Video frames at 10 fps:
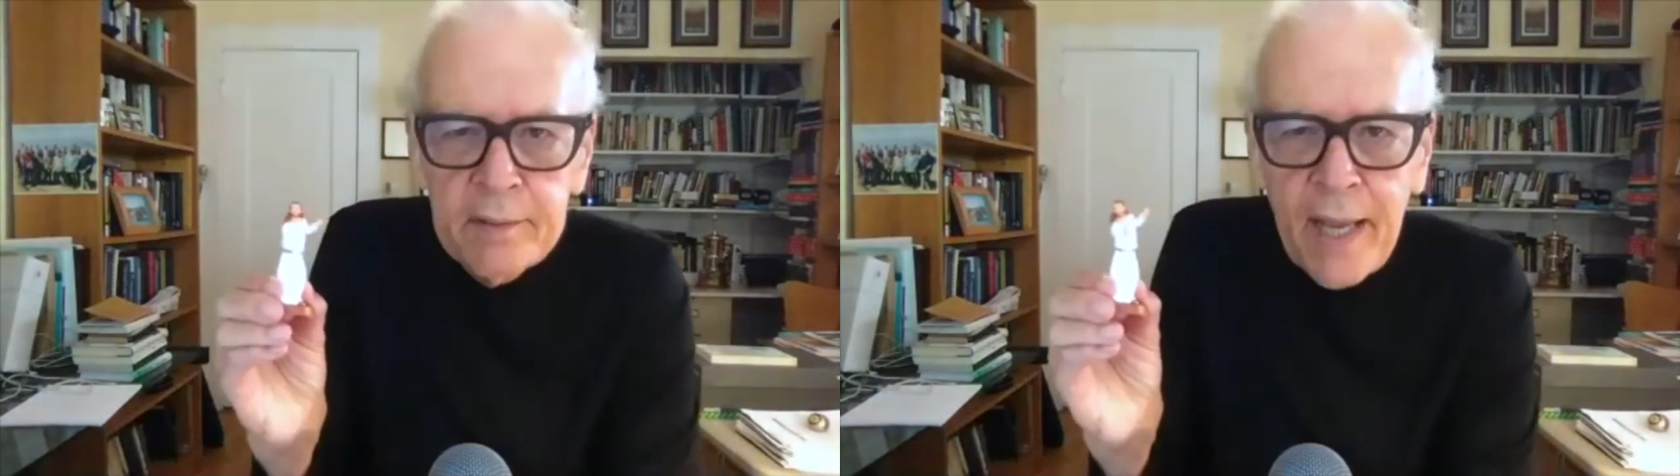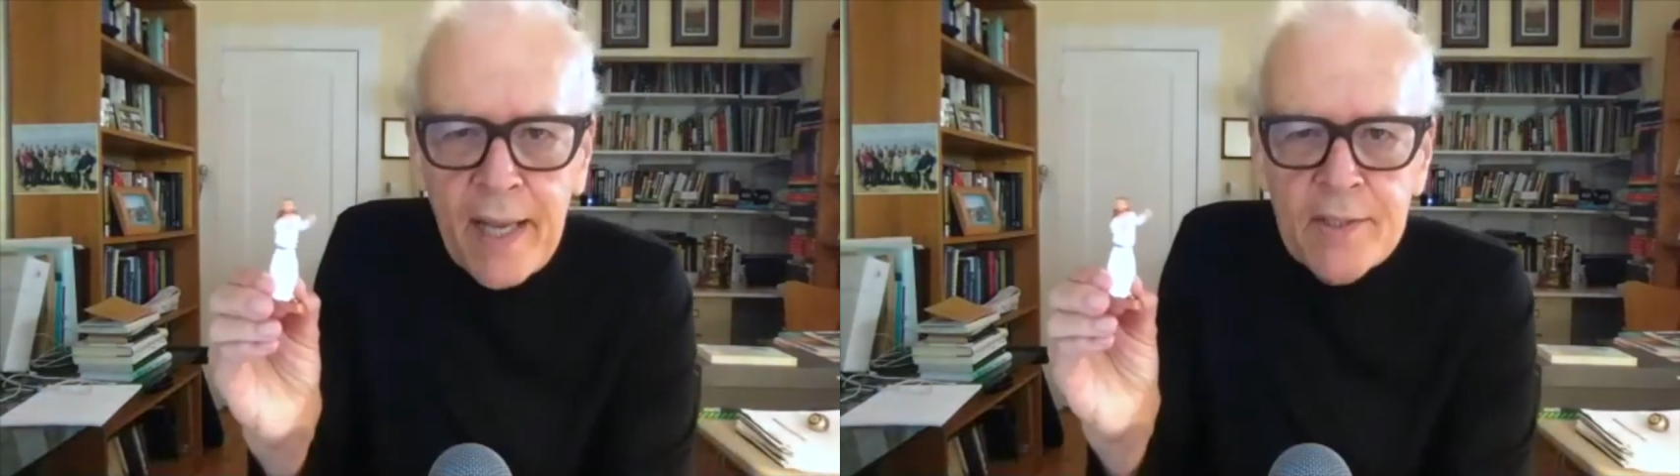
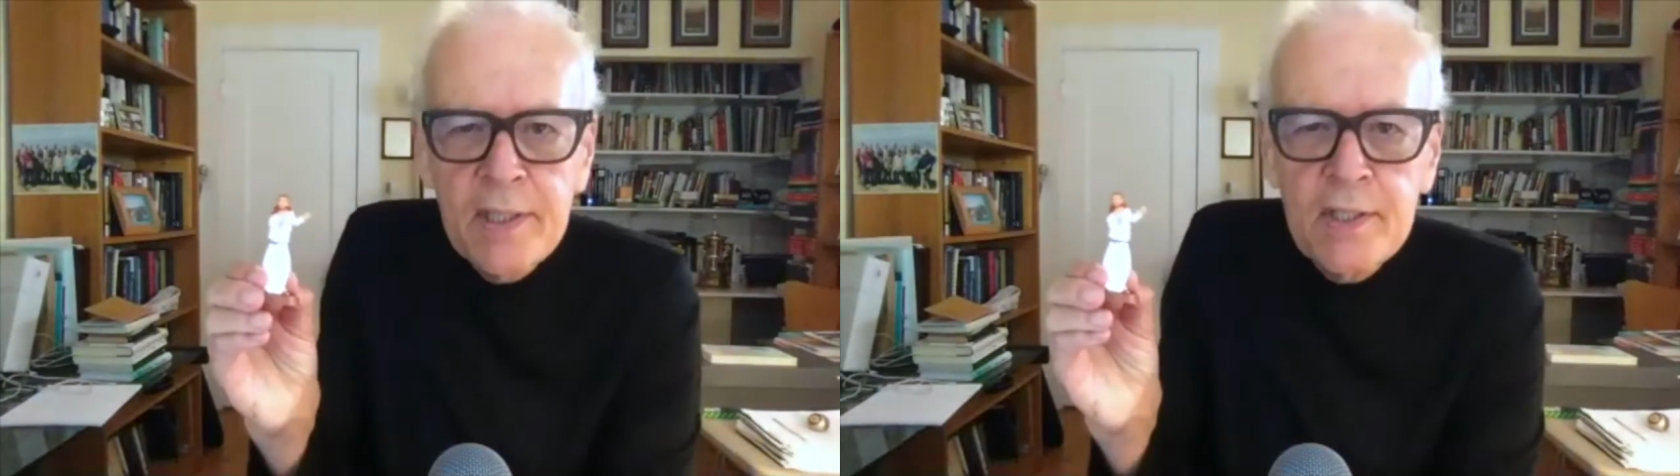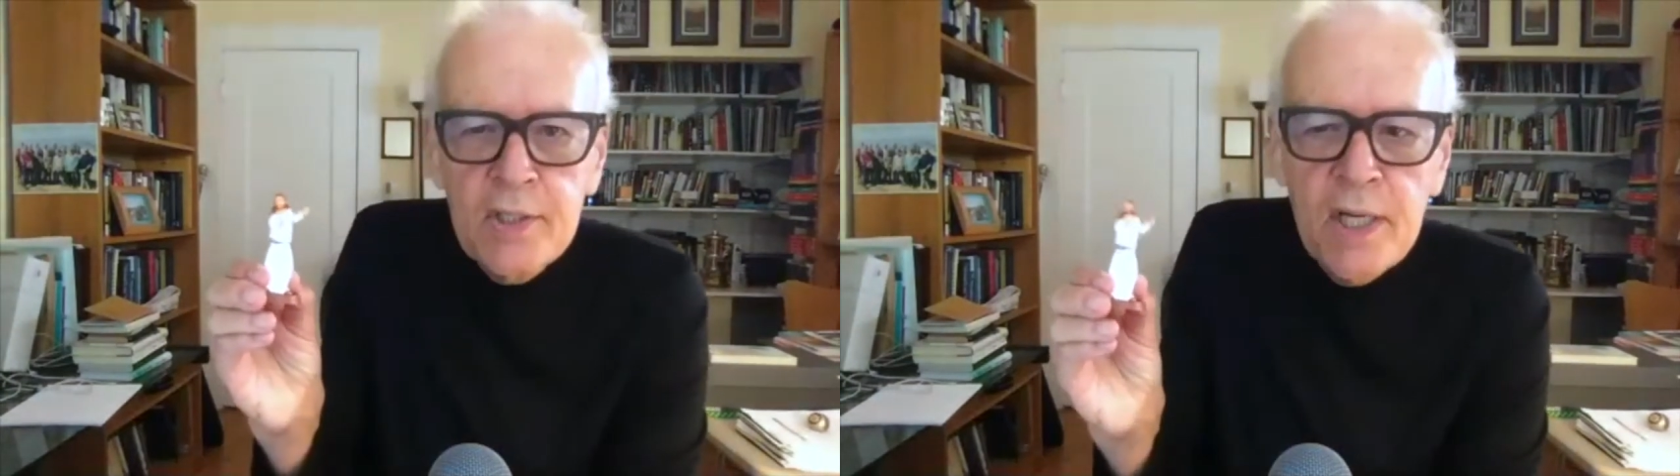
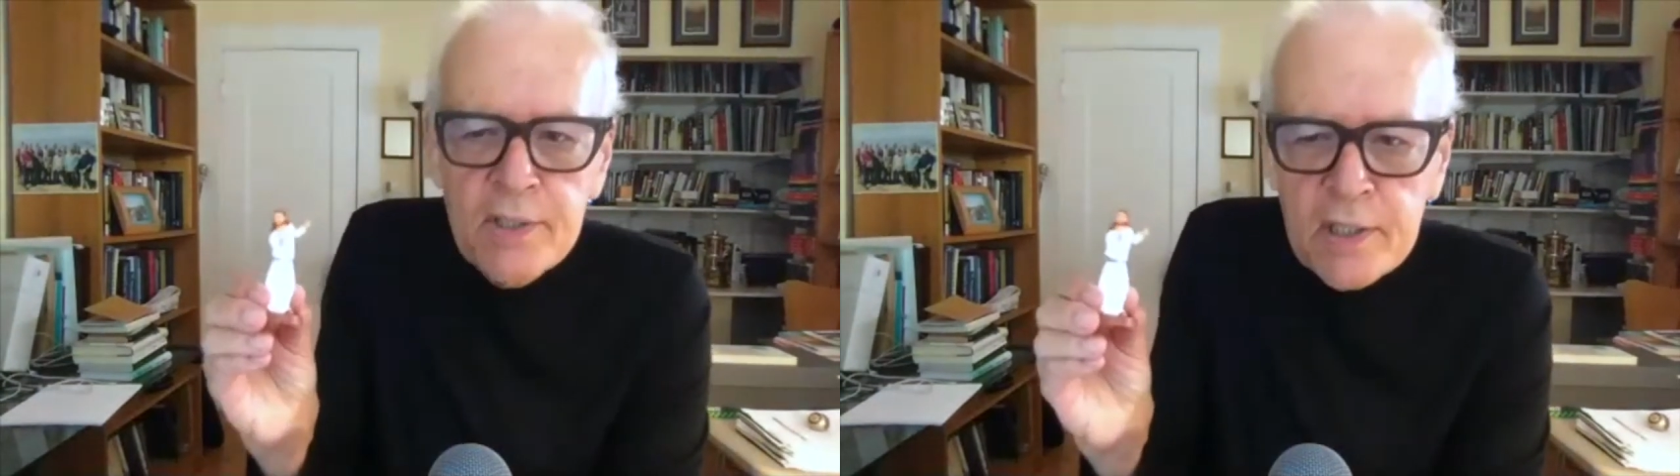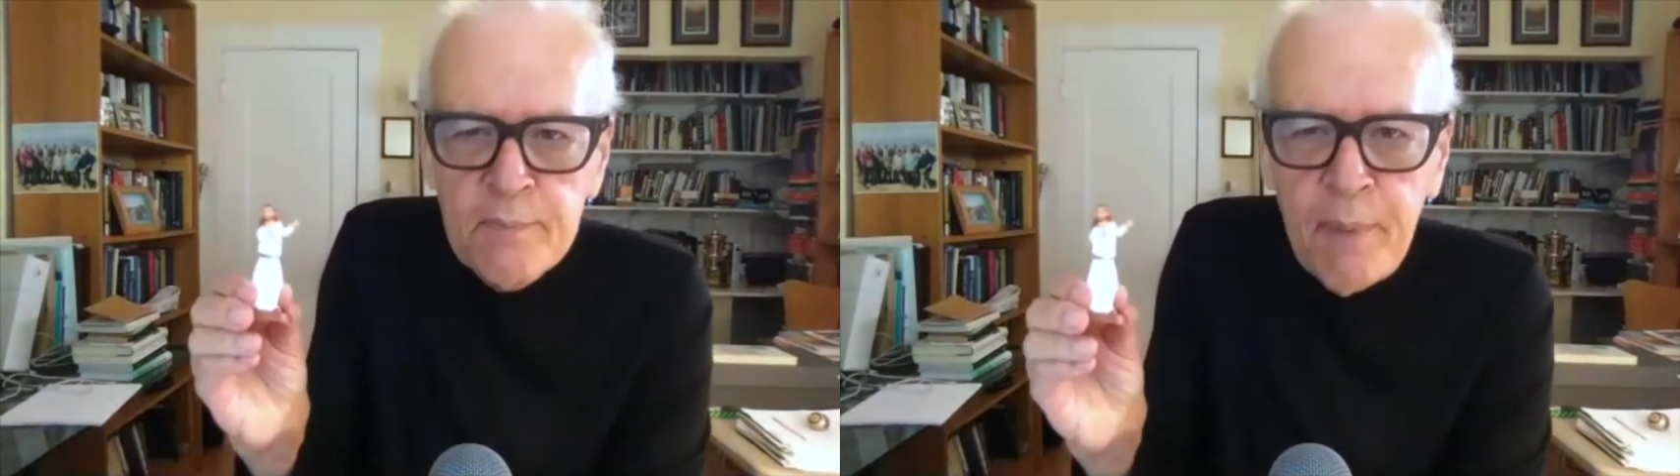dancing
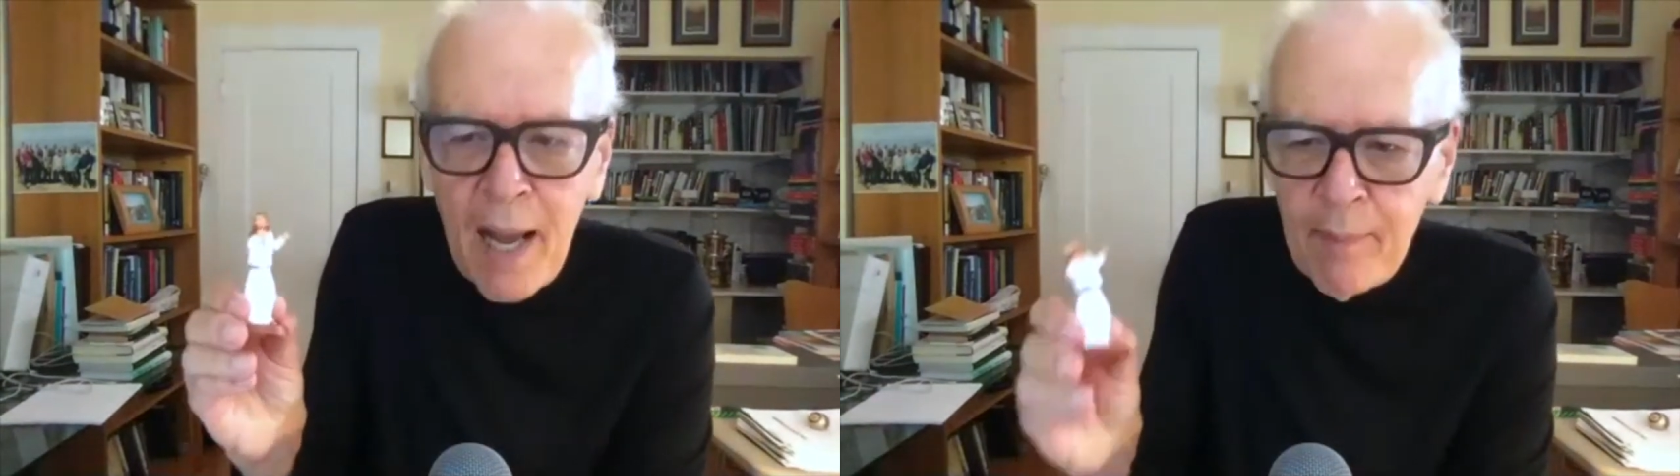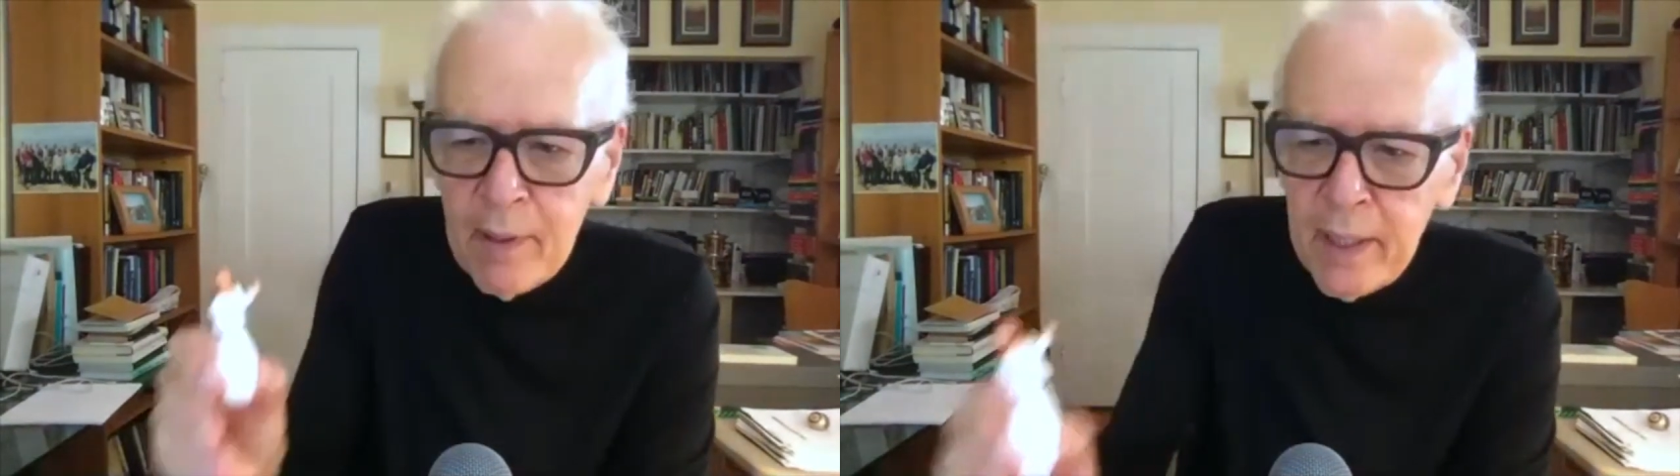Jesus
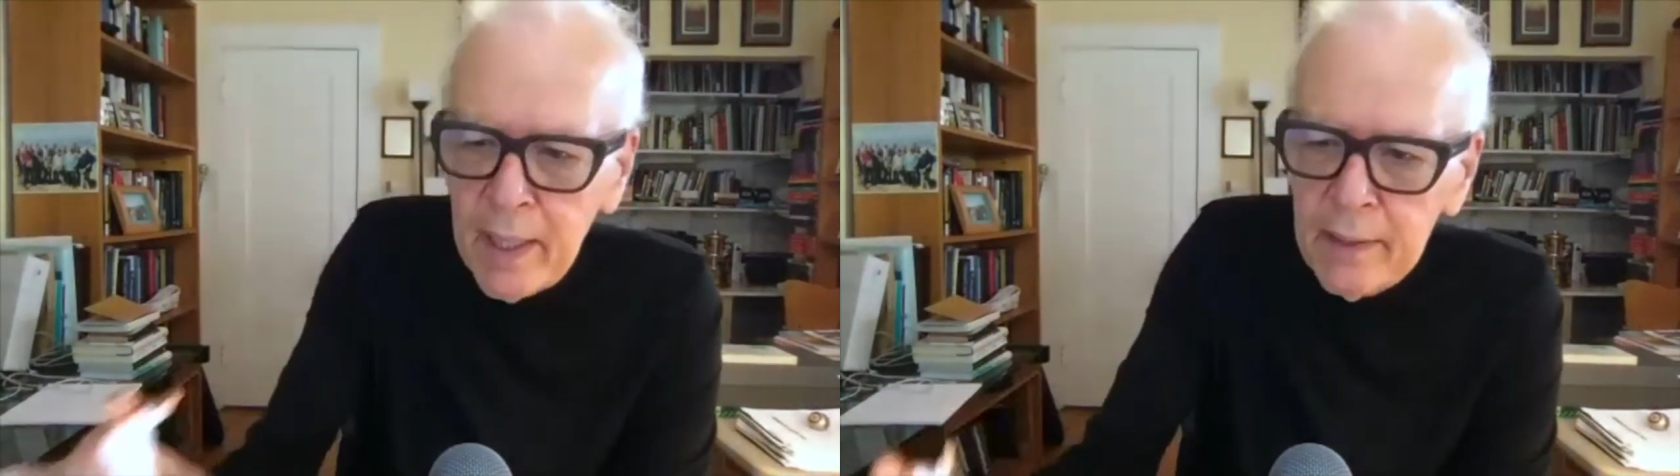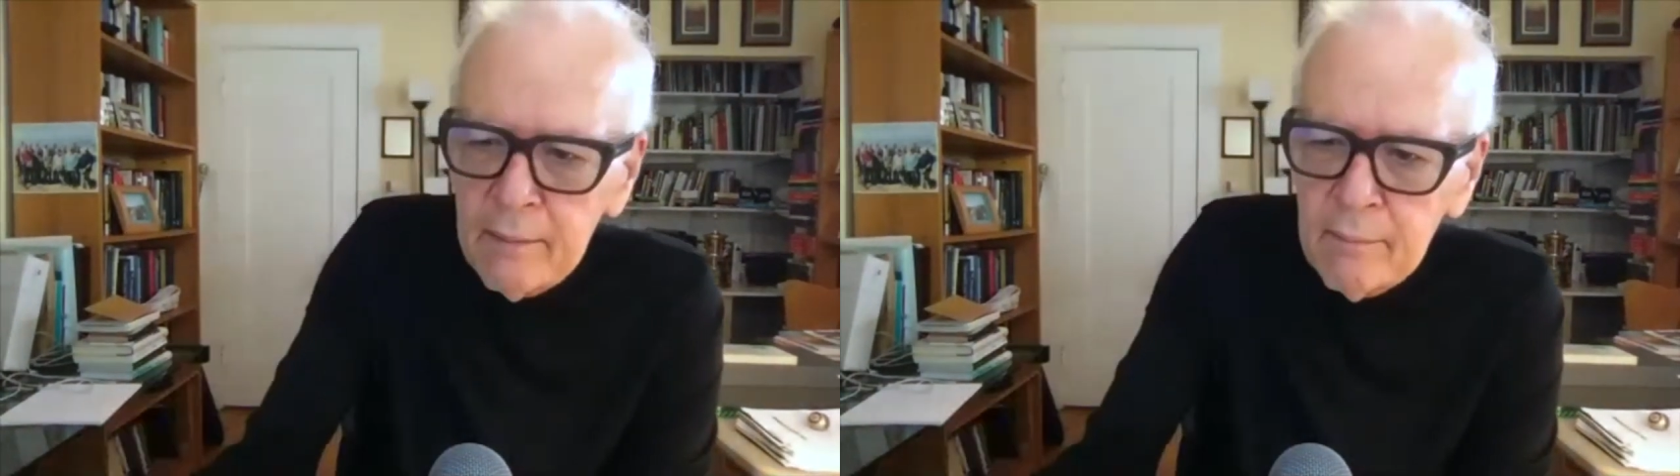
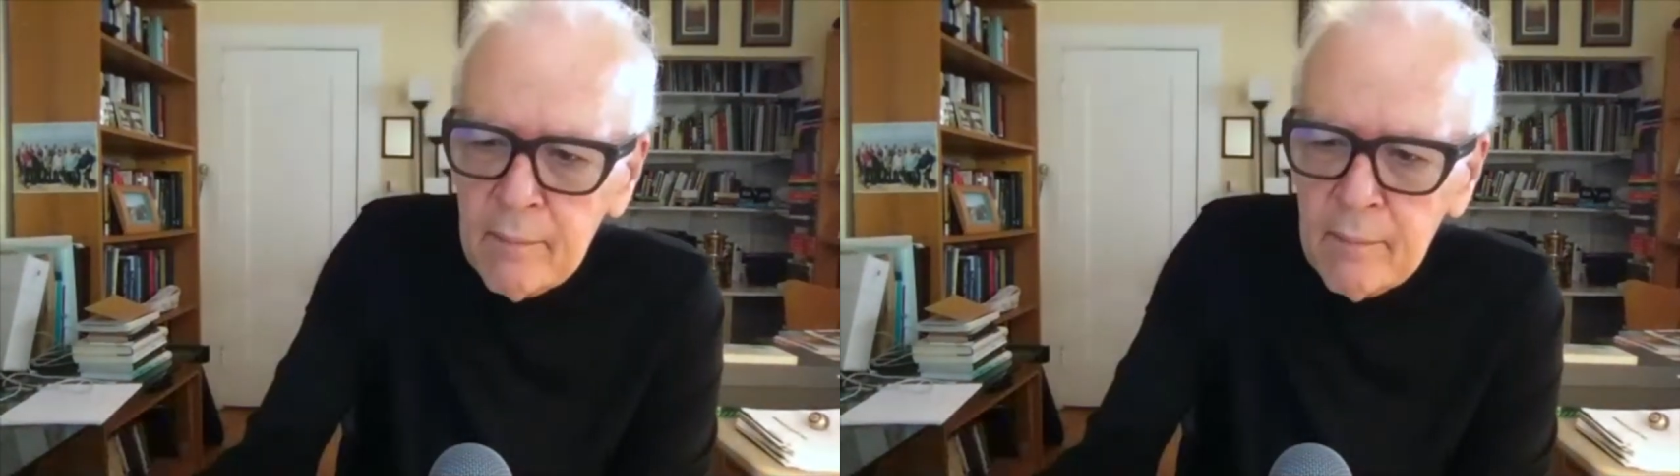bobblehead